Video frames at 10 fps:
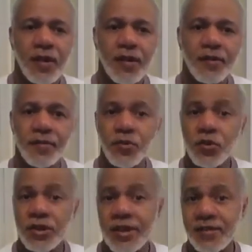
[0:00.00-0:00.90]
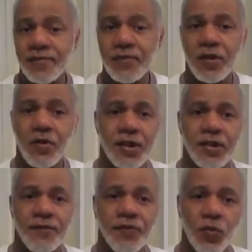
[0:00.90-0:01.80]
the pugilism
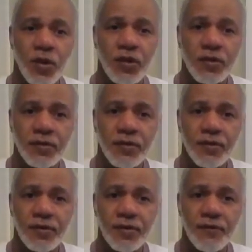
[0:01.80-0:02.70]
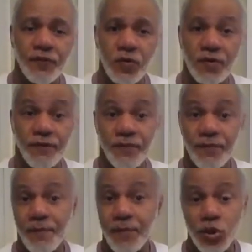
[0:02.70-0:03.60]
arts, if you will, for the
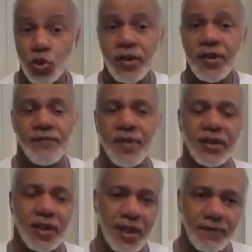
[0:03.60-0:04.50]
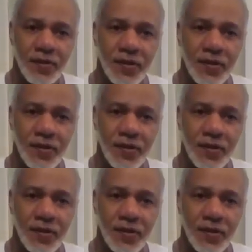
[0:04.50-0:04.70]
majority of my life.